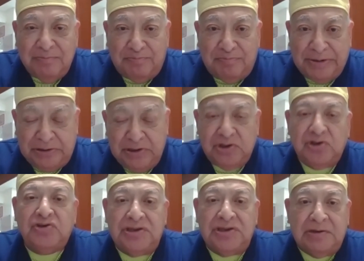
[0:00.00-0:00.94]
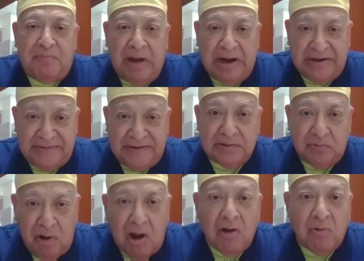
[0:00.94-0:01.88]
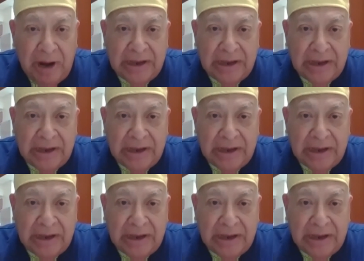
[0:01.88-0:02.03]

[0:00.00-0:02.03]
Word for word: But they're using the products in the wrong way.